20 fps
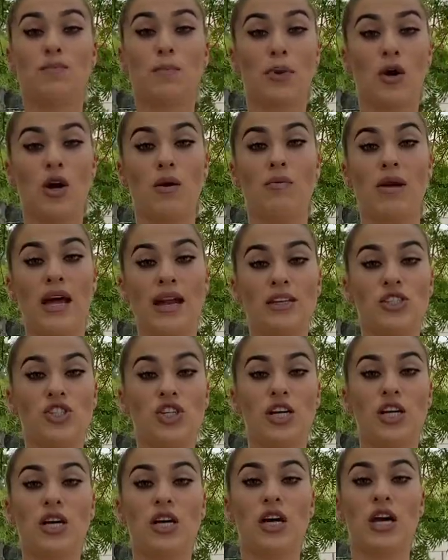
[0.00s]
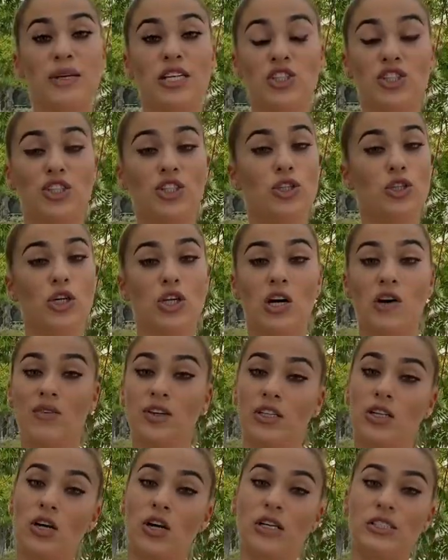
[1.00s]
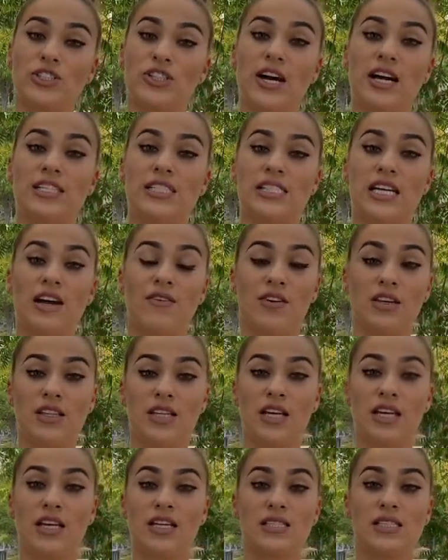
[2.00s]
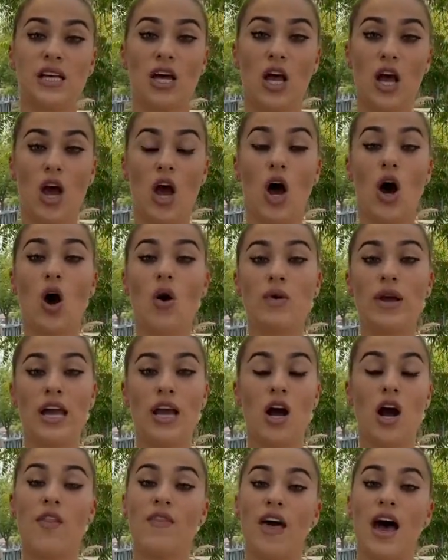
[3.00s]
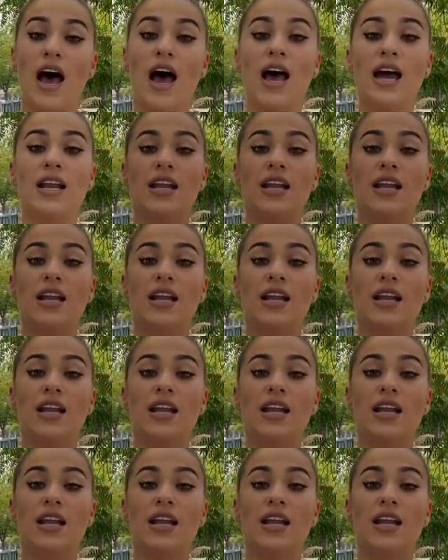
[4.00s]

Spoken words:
per manager. Make sure you look over the contract and everything is okay on that.